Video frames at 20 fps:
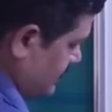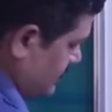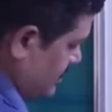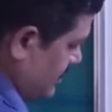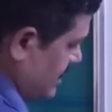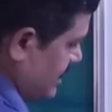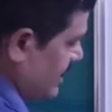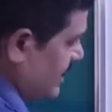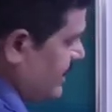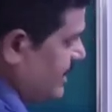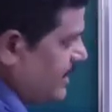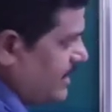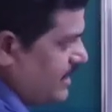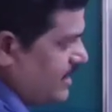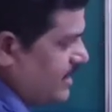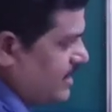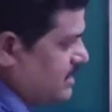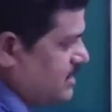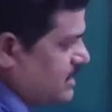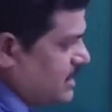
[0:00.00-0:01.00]
the
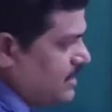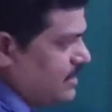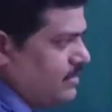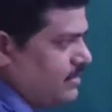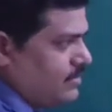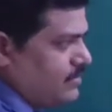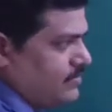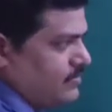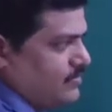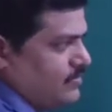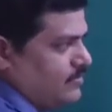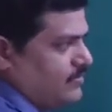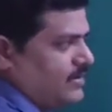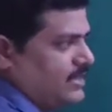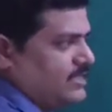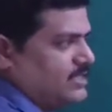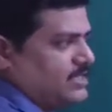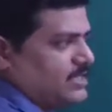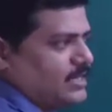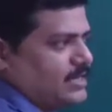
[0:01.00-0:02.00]
radiation
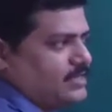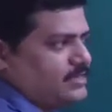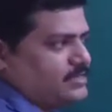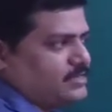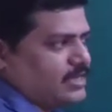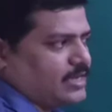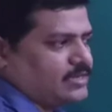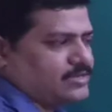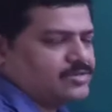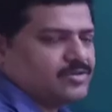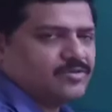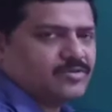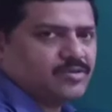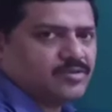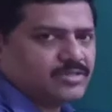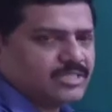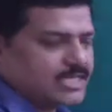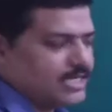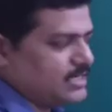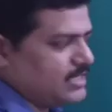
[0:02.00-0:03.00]
which is
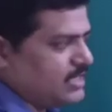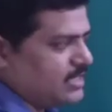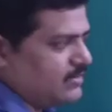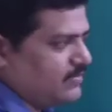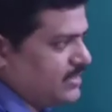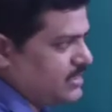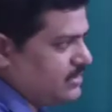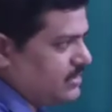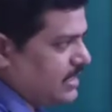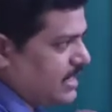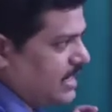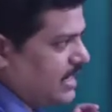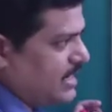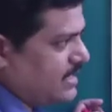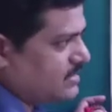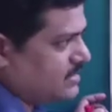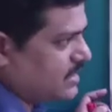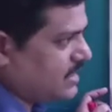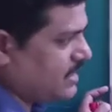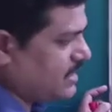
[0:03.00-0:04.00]
associated with
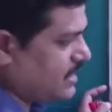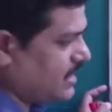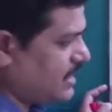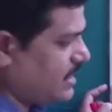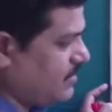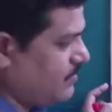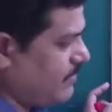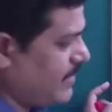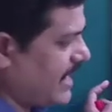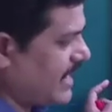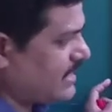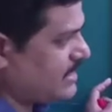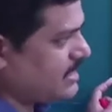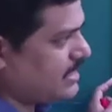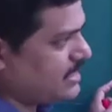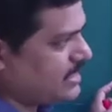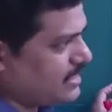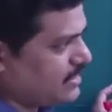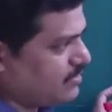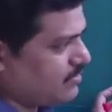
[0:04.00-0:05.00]
electric and
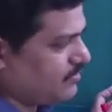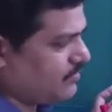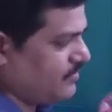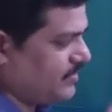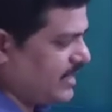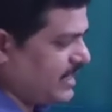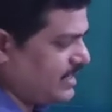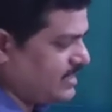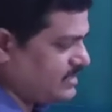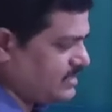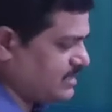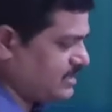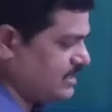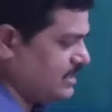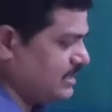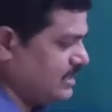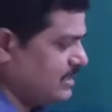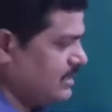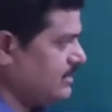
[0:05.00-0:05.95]
magnetic fields,